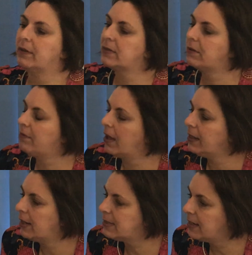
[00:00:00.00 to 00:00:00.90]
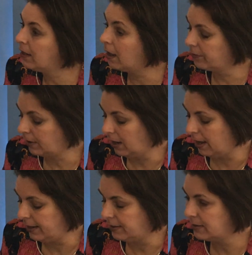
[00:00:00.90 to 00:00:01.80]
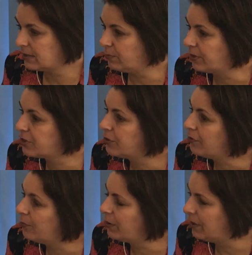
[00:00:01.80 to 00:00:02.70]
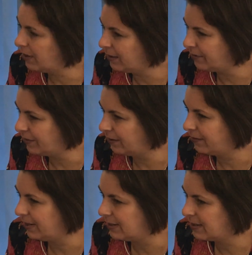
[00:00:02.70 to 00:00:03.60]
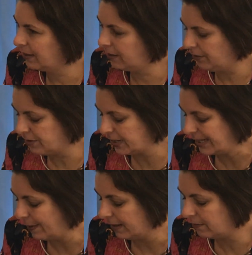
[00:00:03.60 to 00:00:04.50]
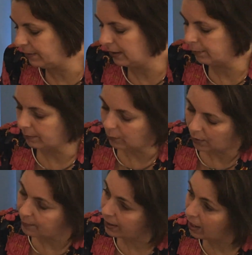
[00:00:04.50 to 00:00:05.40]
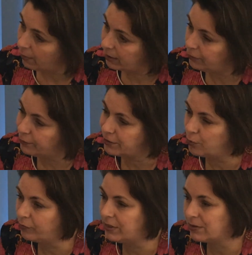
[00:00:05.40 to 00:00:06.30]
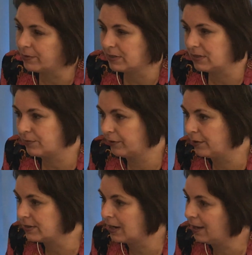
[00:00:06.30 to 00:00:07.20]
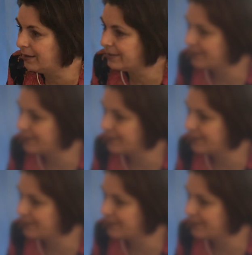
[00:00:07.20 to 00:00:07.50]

So Ranee, I see a lot of clients with children with learning difficulties. Can you just explain to me a little bit more about how I can use your resources for those clients?